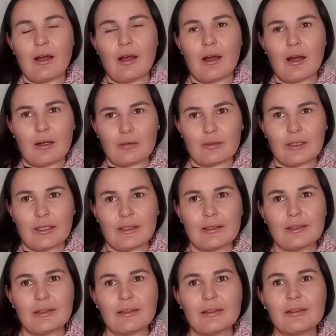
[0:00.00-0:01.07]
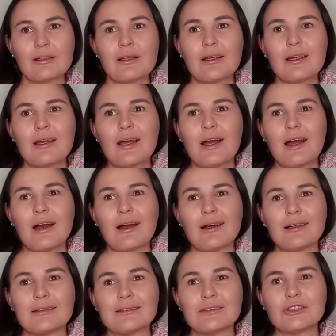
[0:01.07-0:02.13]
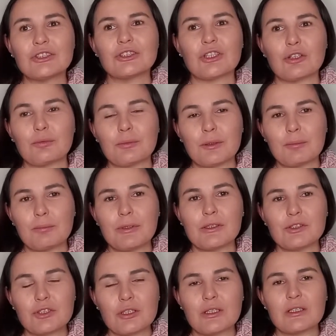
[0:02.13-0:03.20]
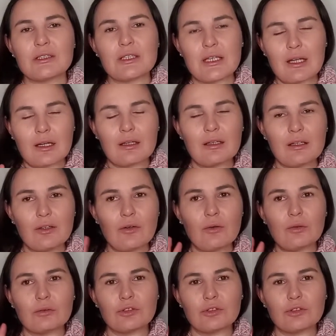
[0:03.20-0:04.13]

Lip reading: Outlander, and she showed me a picture. It's luckily all